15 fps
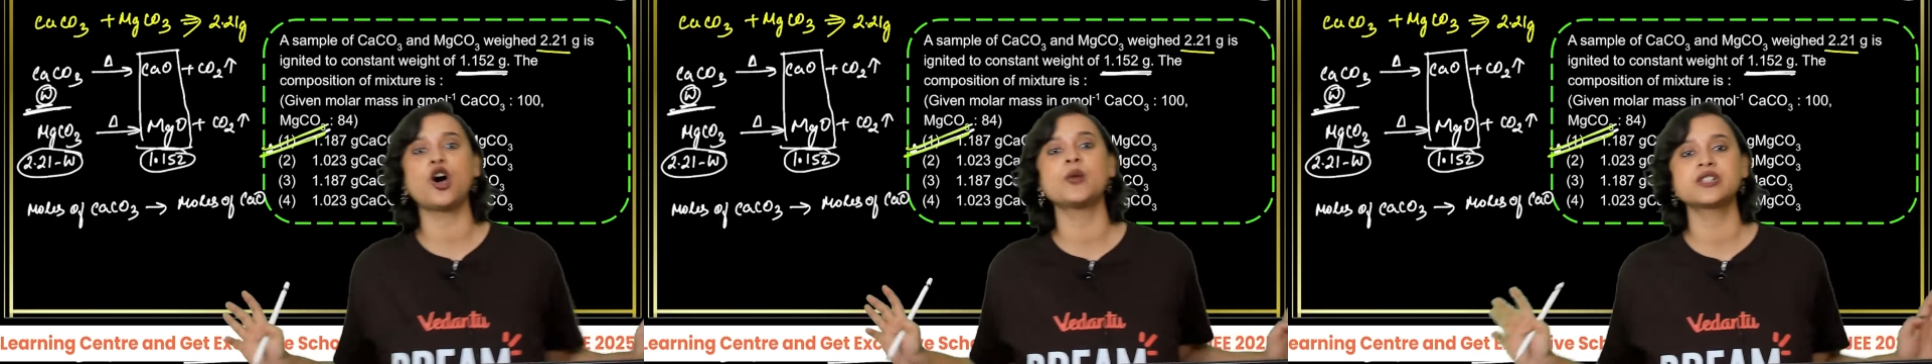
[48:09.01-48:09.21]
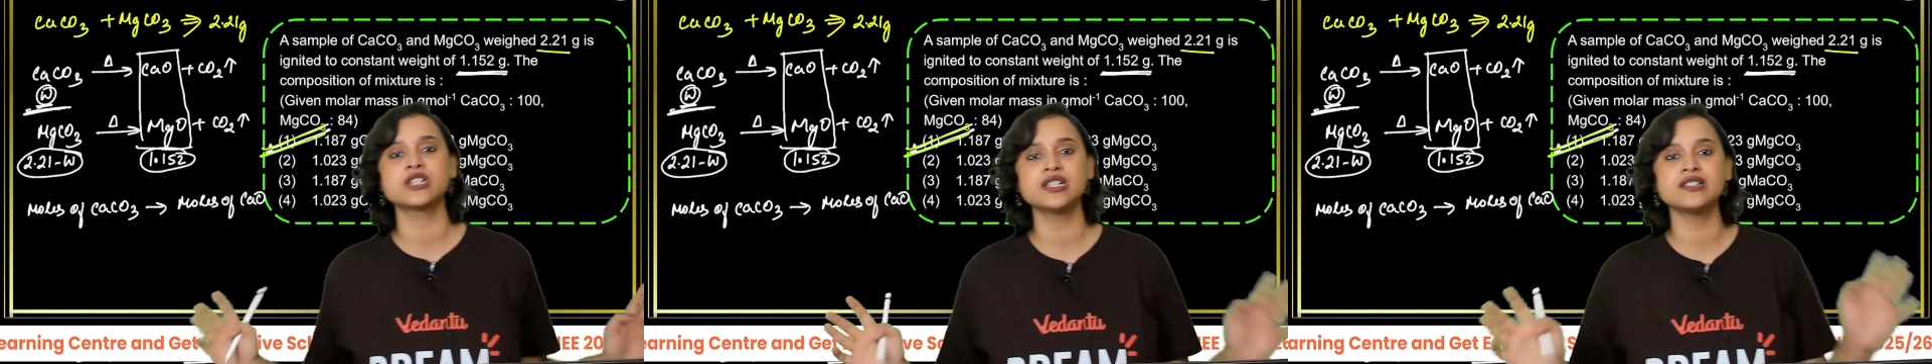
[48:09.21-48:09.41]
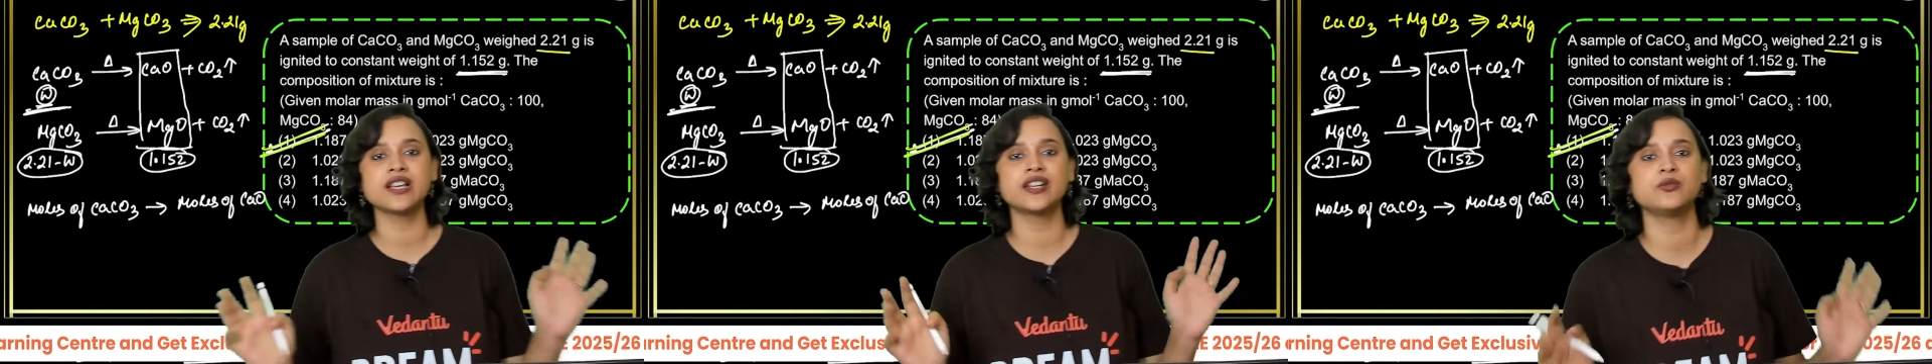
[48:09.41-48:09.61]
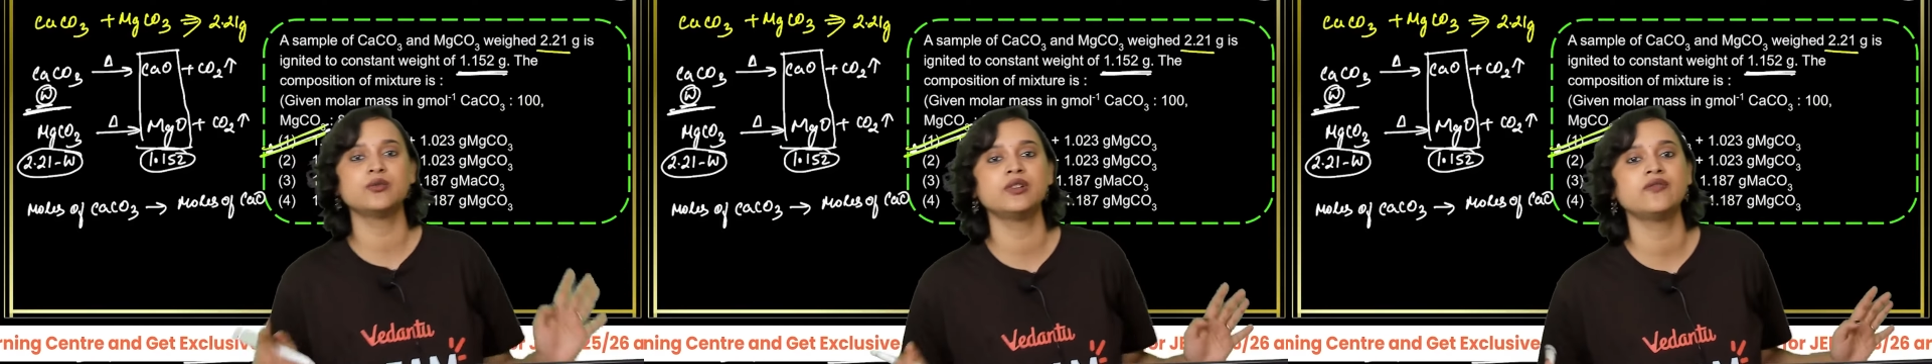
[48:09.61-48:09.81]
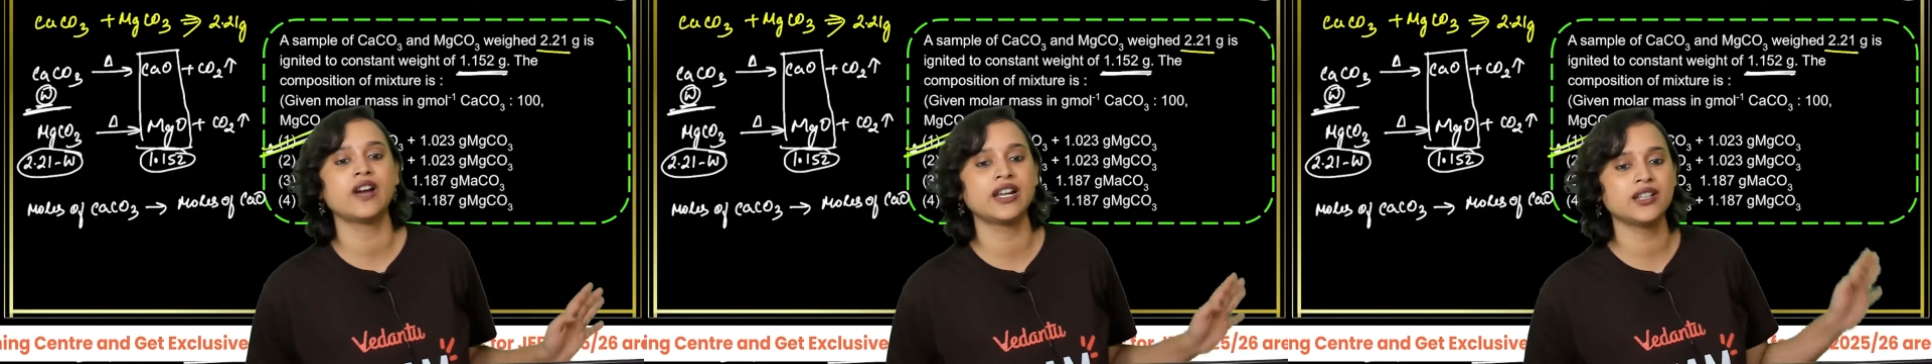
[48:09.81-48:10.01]
options and you
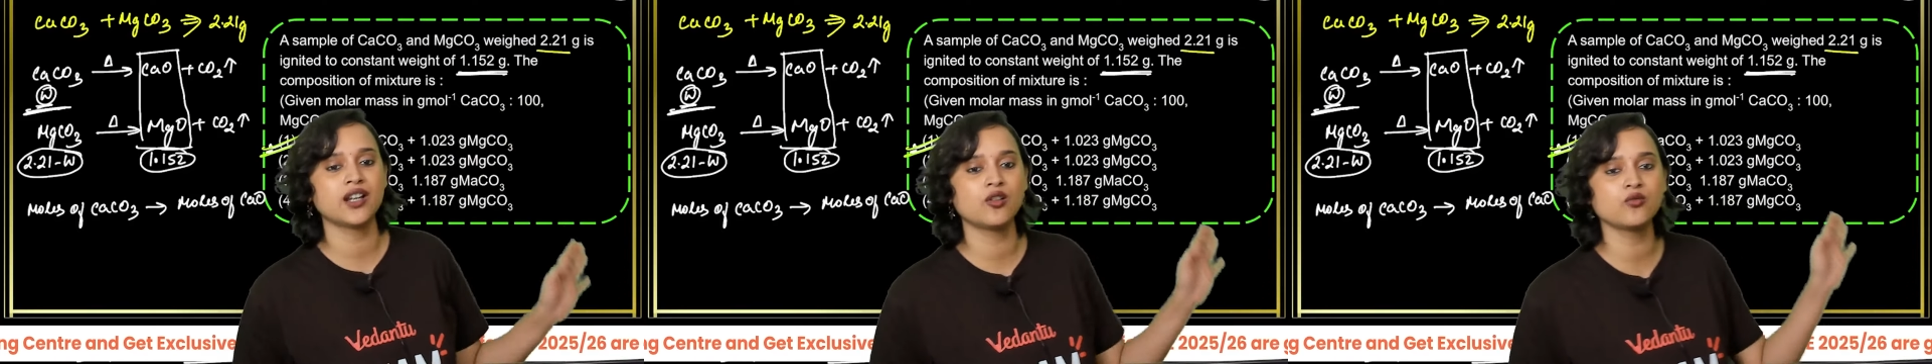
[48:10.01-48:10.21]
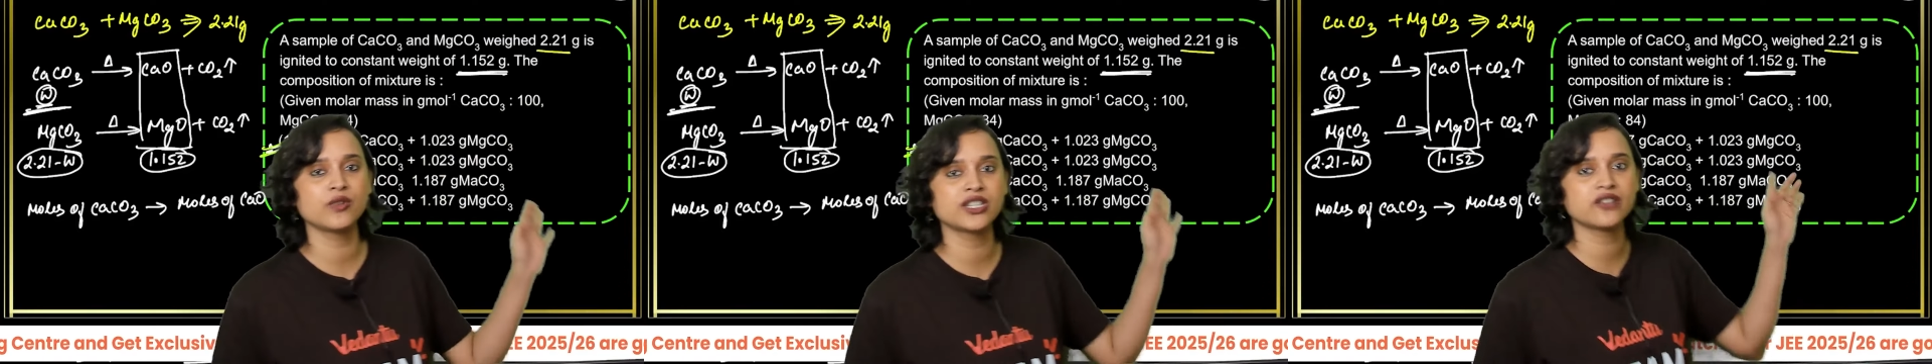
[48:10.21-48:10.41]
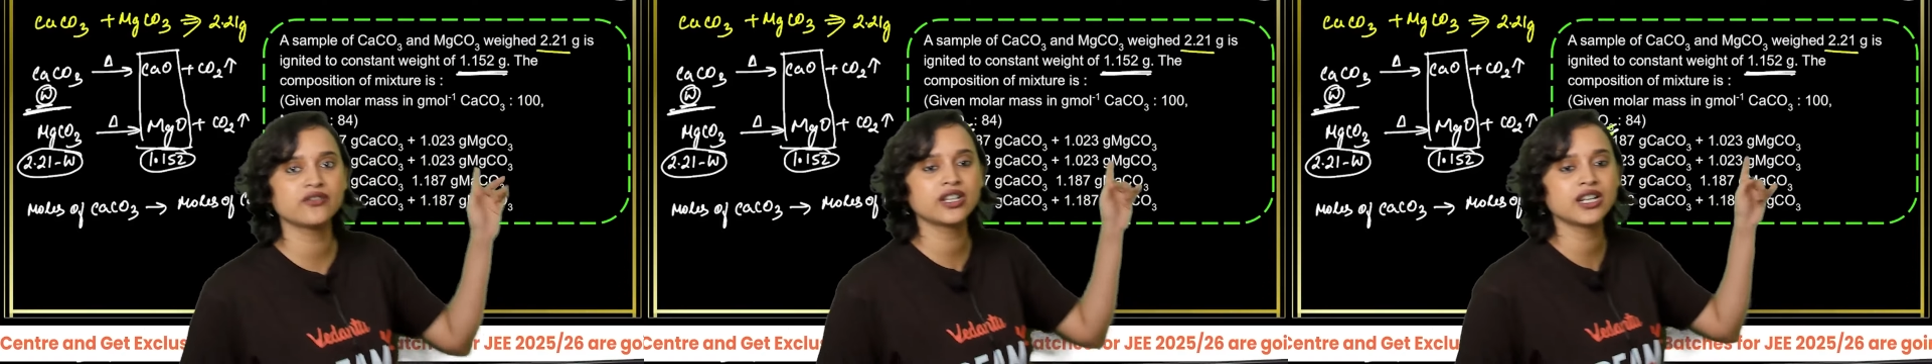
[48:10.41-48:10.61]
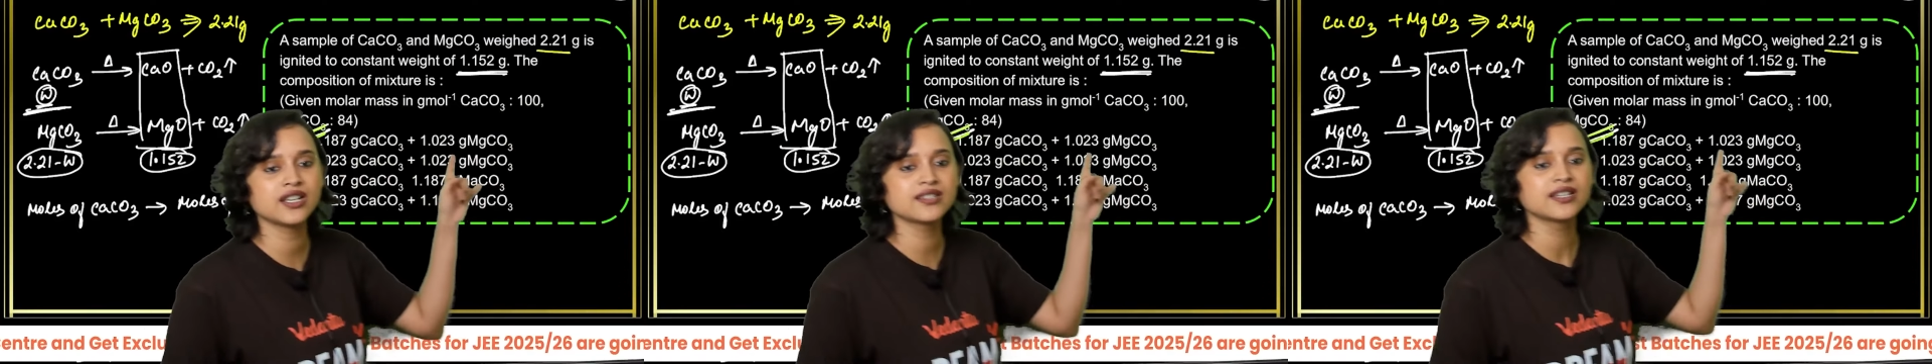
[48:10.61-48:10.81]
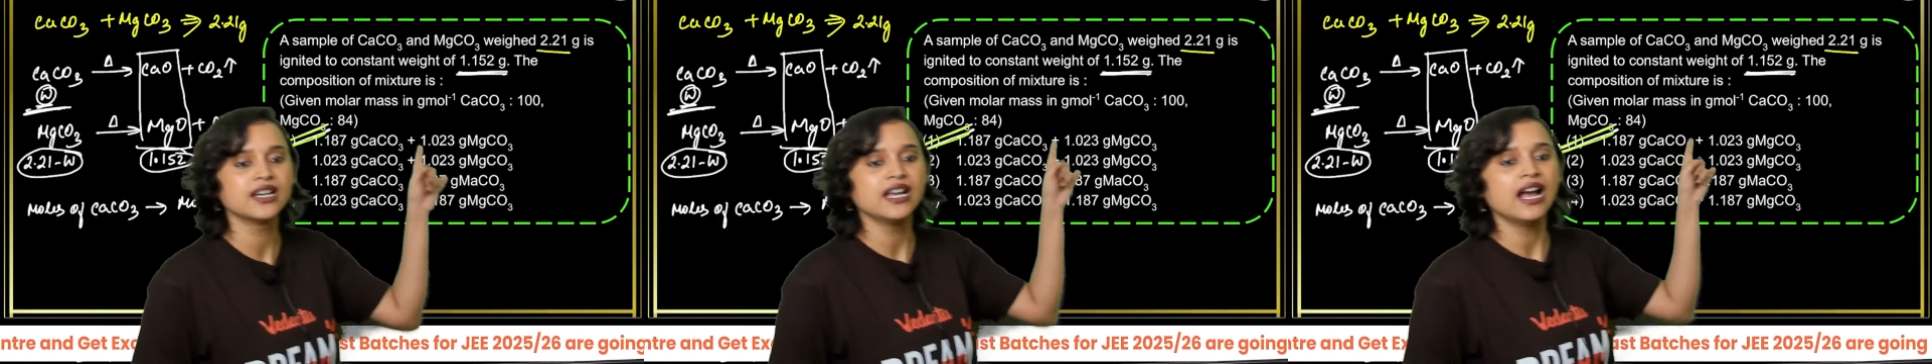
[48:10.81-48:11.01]
will find out whichever is